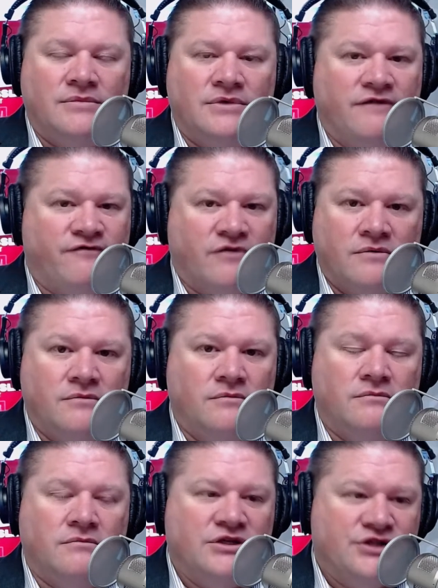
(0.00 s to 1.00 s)

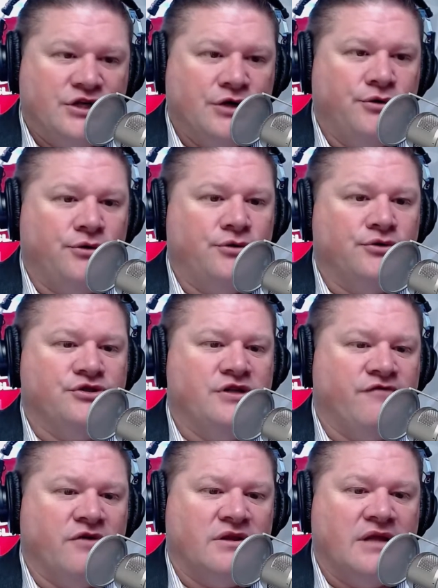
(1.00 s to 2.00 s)
different materials,
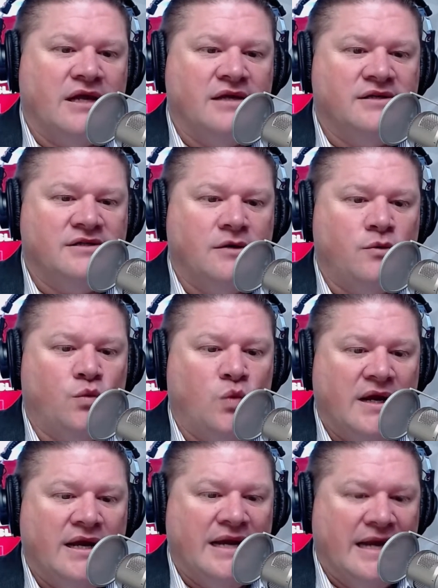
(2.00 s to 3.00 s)
different things that
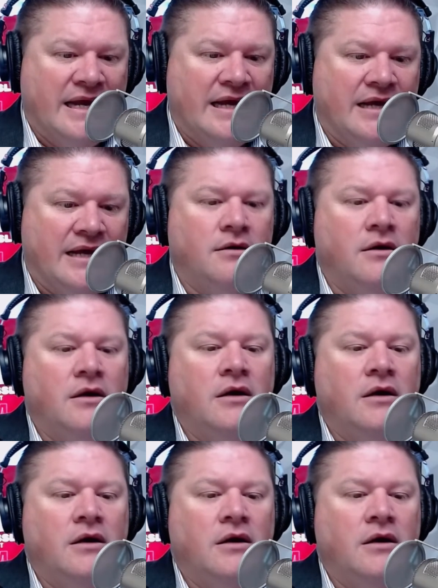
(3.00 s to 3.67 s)
we need.